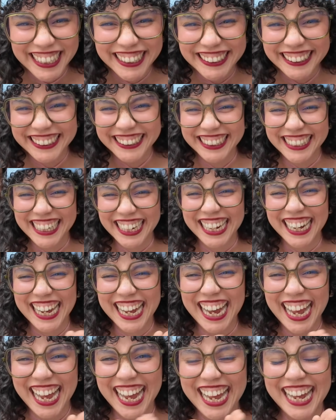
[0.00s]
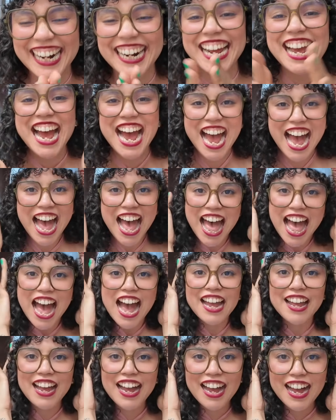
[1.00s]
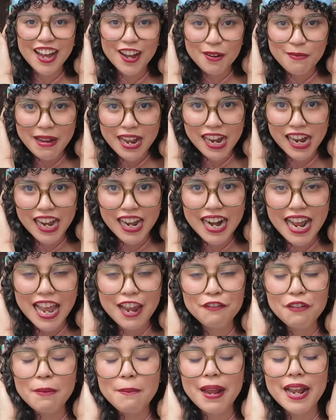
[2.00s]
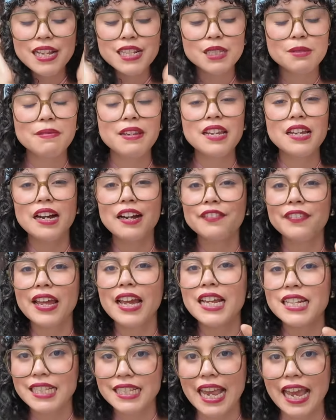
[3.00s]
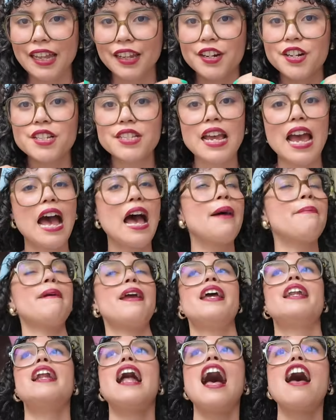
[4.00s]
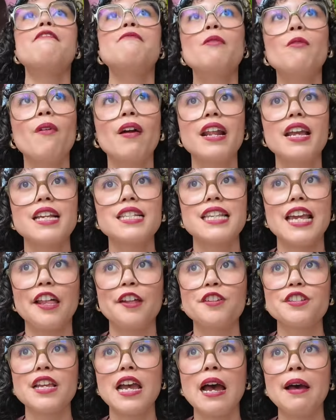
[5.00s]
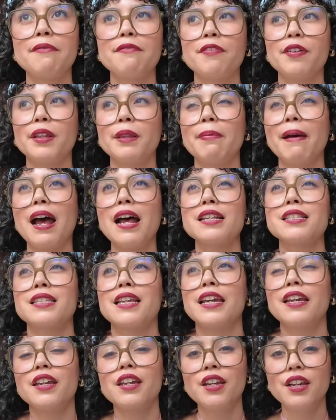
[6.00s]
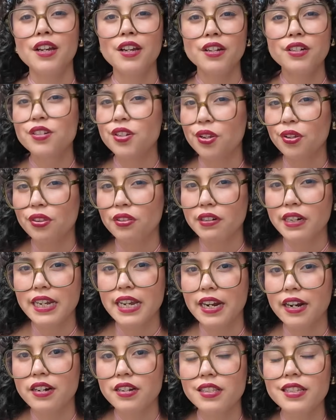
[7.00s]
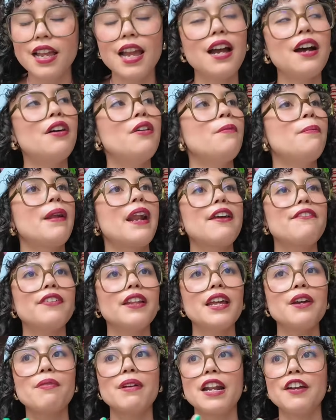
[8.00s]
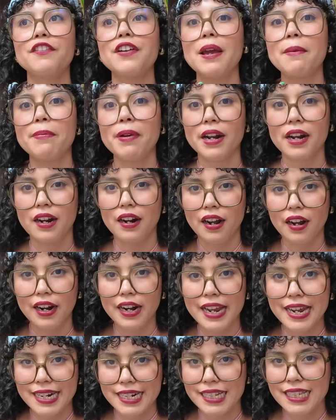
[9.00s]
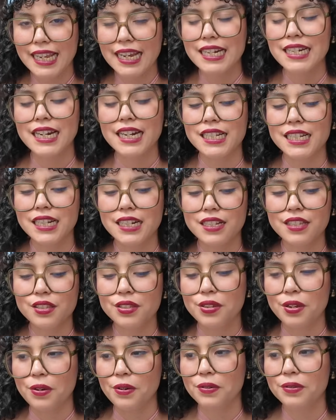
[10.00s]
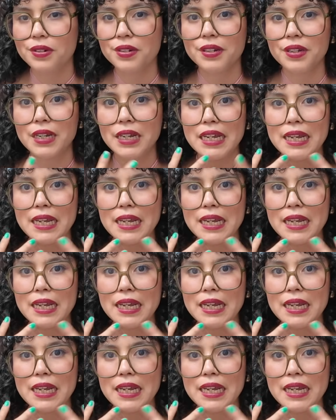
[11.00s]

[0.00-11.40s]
so good. Oh my god, it reminds me of like a sailor's cap, and I've been wanting a sailor's cap for the past like 2-3 years now, but I feel like whenever I put it on, it just like doesn't suit